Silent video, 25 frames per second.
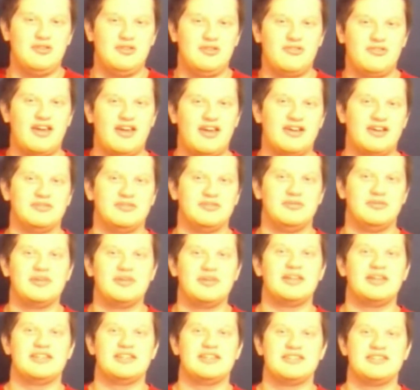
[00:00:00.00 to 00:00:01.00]
you failed
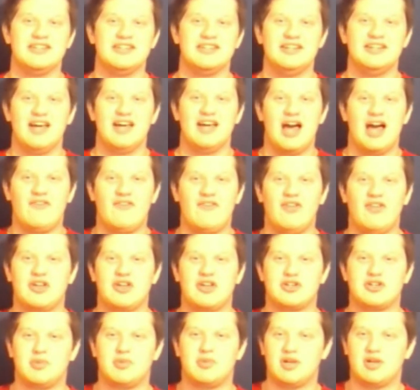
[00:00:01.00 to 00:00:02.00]
because I feel like
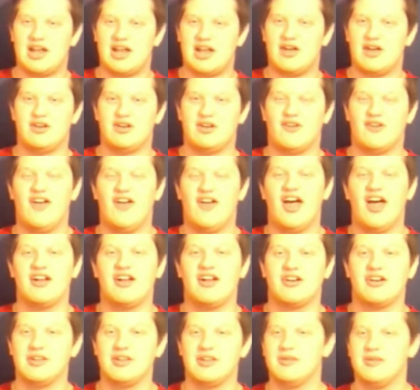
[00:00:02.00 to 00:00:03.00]
Trump right now
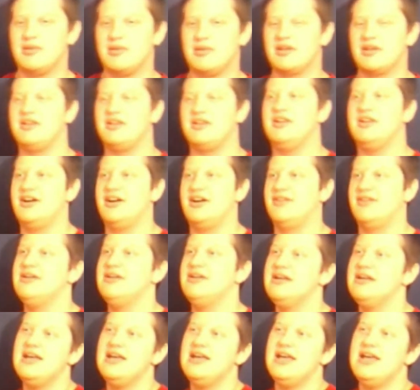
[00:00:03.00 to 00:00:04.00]
But you know,
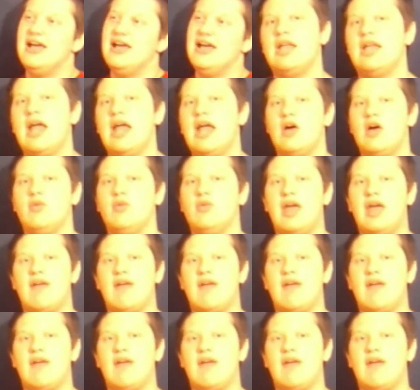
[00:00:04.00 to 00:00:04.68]
now we